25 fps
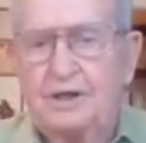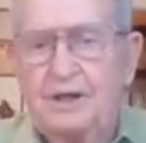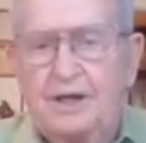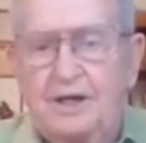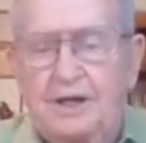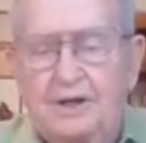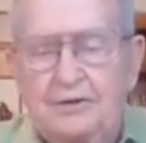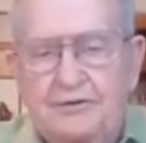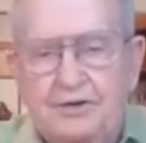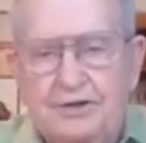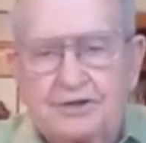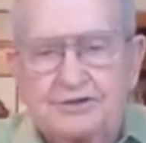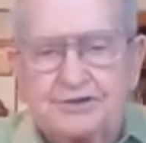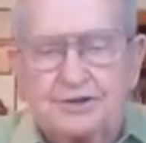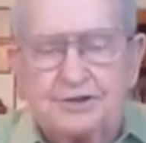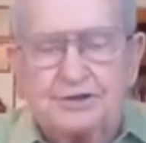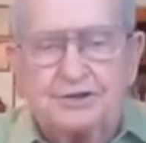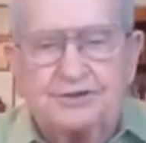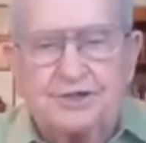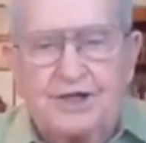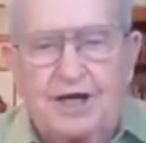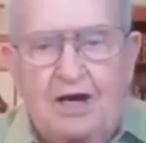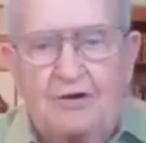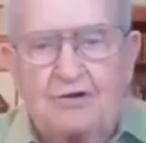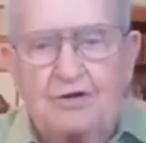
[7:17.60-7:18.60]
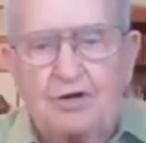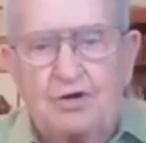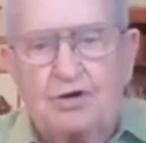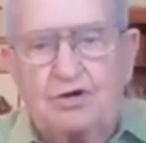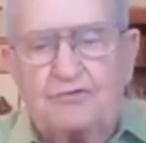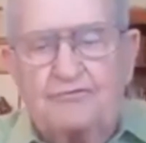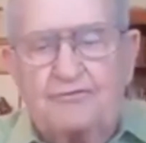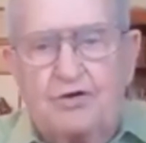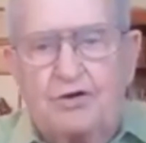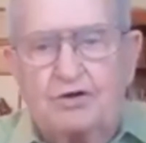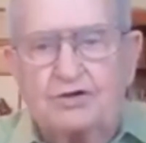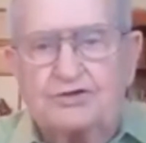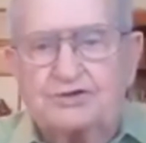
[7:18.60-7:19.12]
in this entire
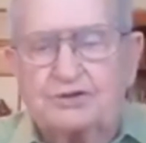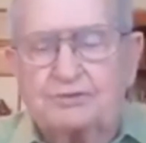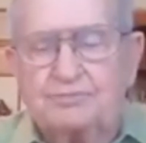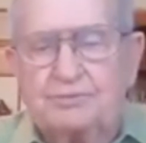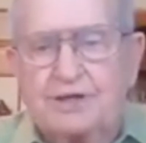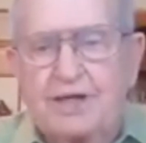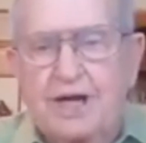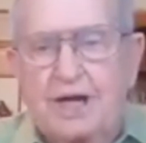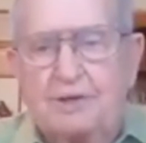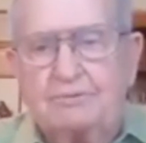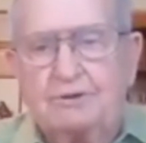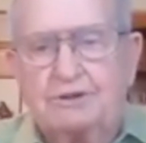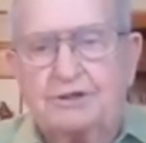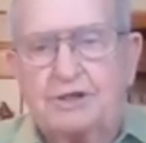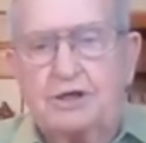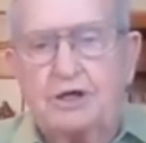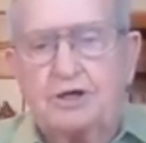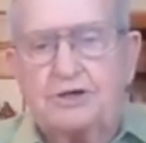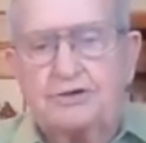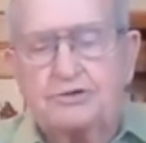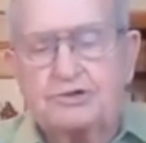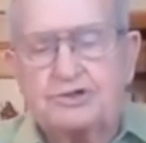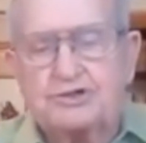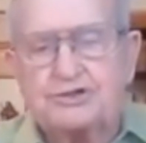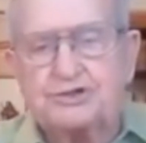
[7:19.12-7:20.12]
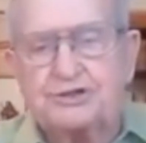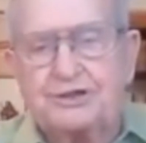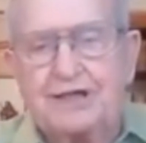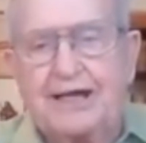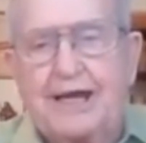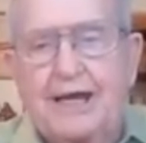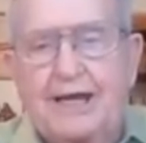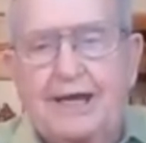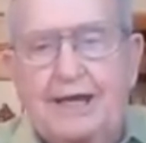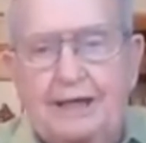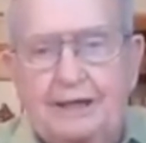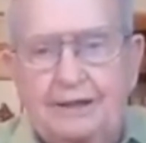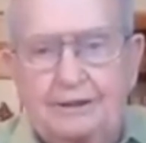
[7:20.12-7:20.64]
universe to be able to
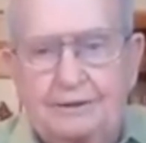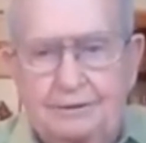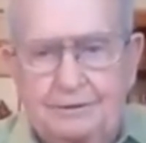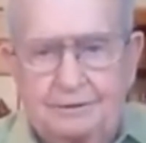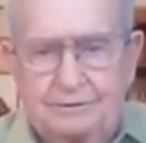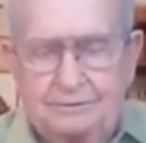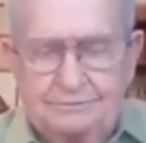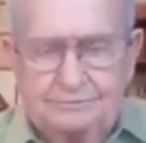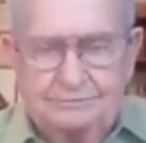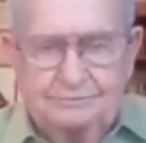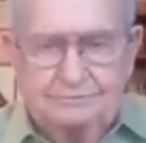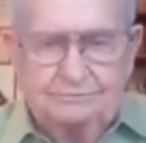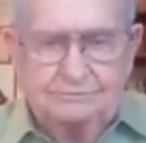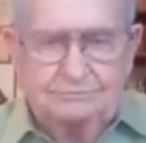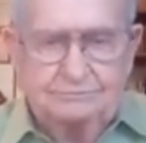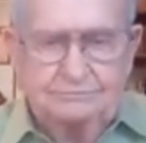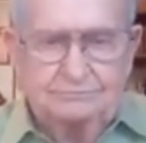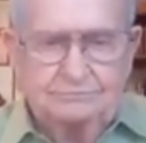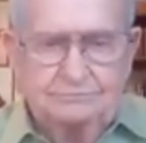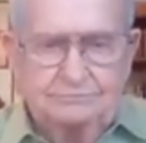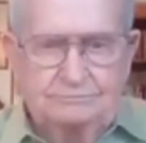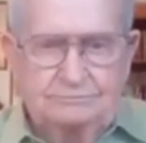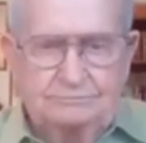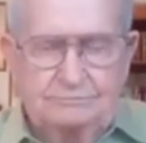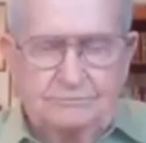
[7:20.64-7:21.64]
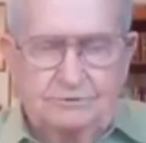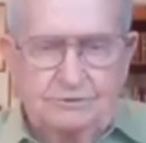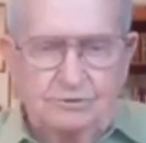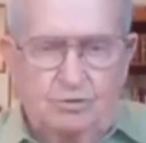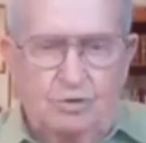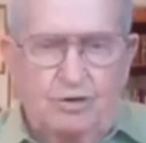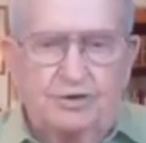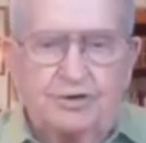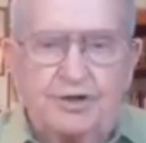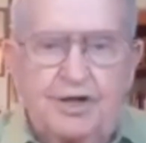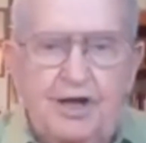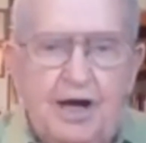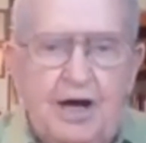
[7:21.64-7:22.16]
understand
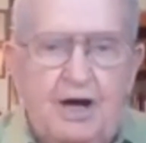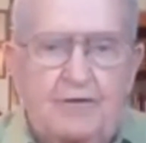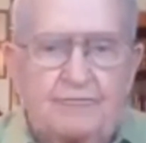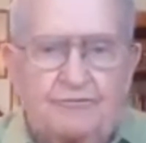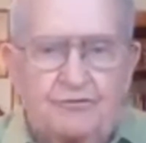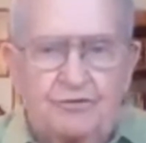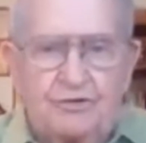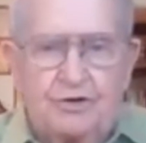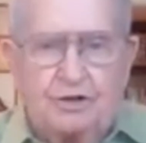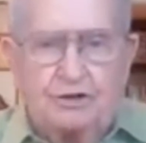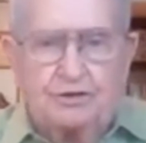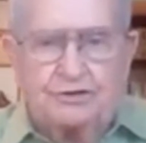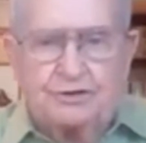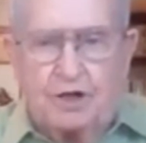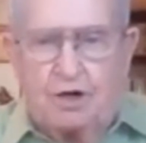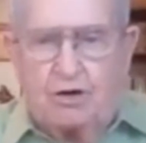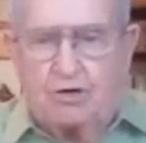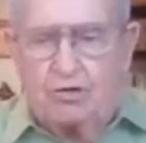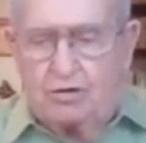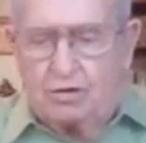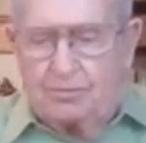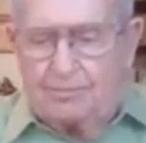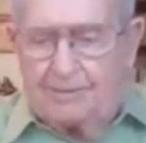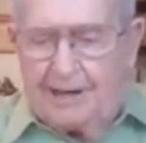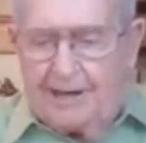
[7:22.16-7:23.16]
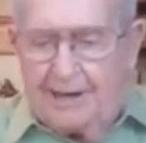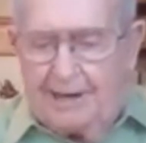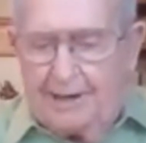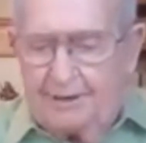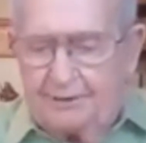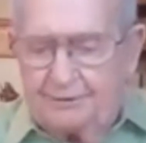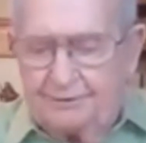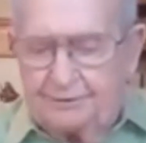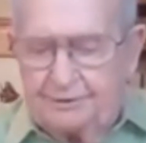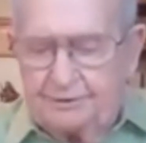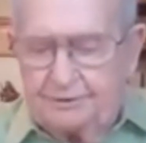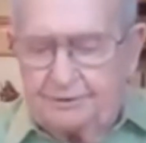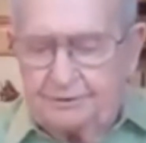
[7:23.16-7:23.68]
what Calvary is all
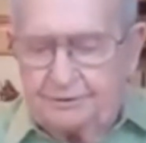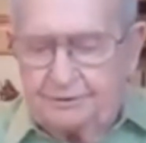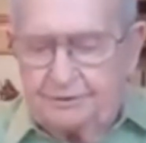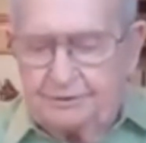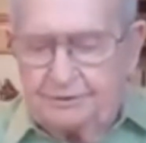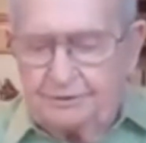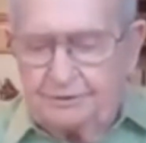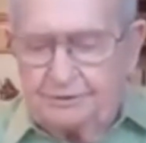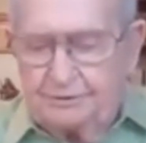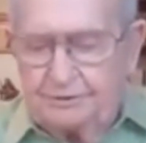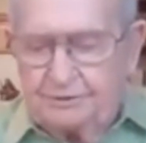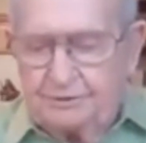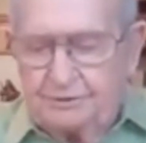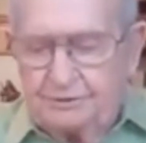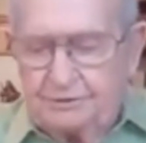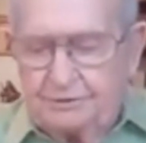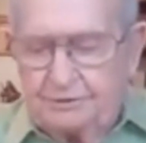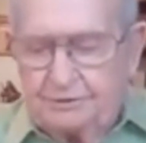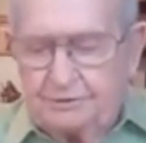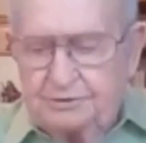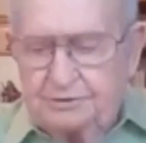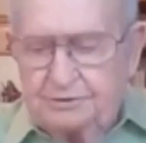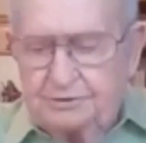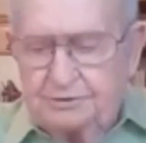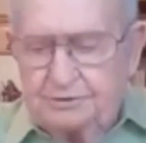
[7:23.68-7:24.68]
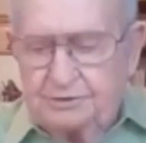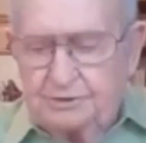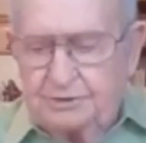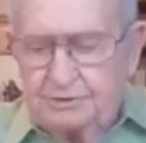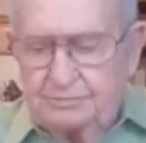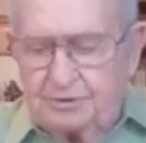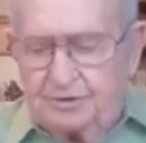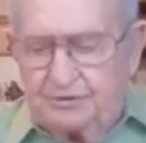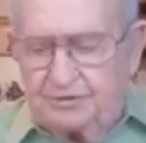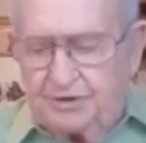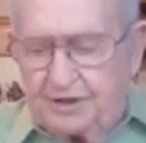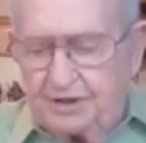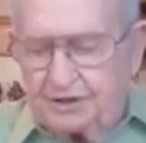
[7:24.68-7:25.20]
about.
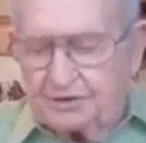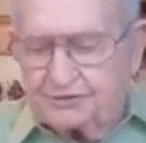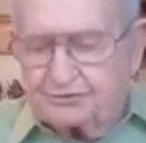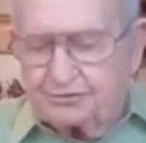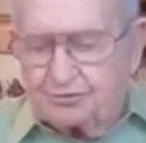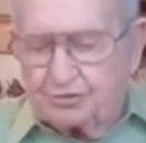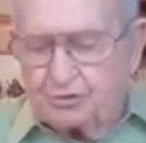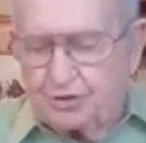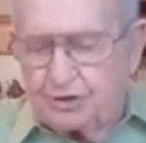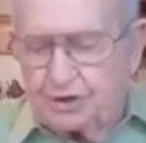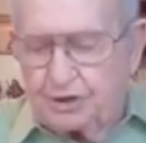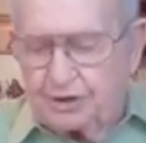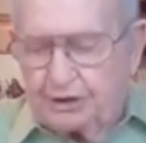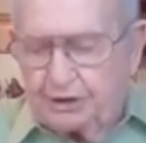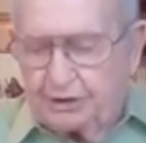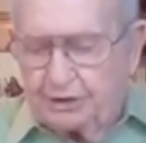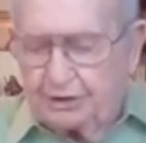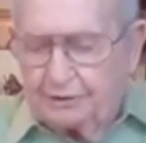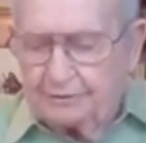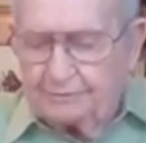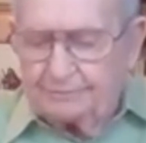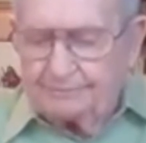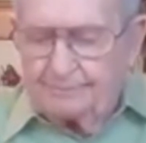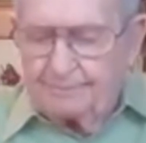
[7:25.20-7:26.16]
But these three,